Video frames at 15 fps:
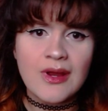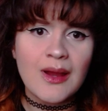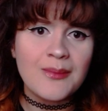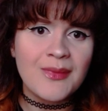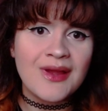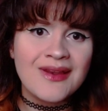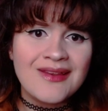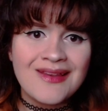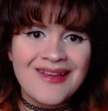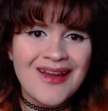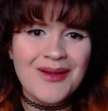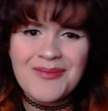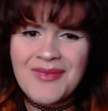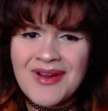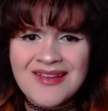I'm
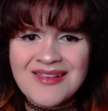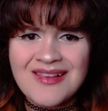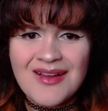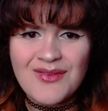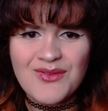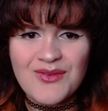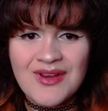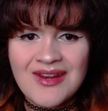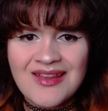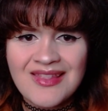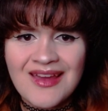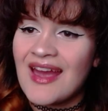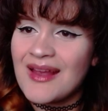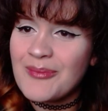not exaggerating that.